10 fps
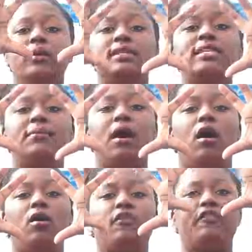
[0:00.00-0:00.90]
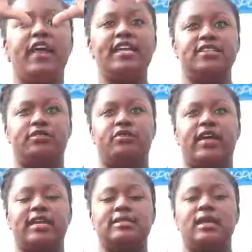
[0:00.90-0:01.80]
You can see my whole face through
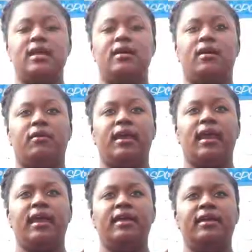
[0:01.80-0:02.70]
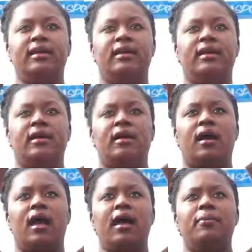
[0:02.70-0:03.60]
this, okay?
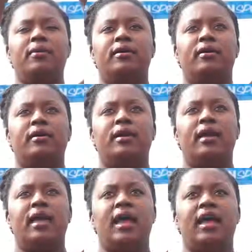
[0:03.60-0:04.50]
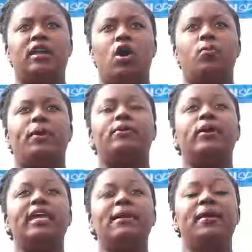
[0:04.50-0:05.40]
Up and open.
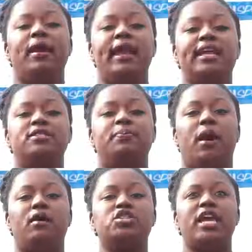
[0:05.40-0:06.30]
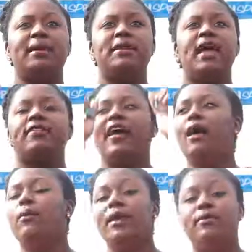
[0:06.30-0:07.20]
We're keeping our hands ball shaped.
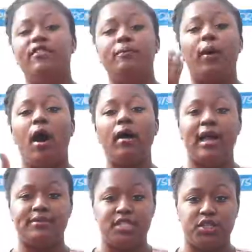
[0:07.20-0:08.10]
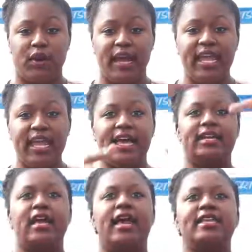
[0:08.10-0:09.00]
That way when the ball comes into our
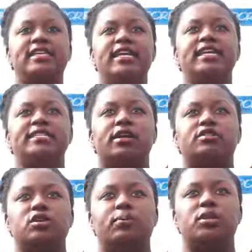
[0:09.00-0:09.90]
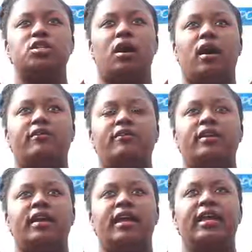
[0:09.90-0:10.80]
hand, it's easier to push off.
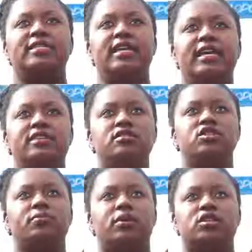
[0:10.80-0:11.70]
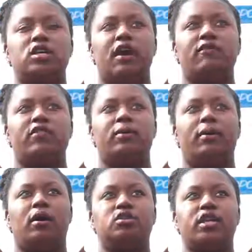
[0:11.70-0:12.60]
It's easier to push off when they're
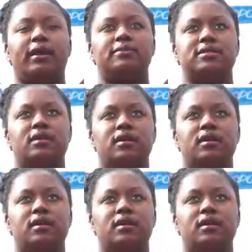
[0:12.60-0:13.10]
ball shaped.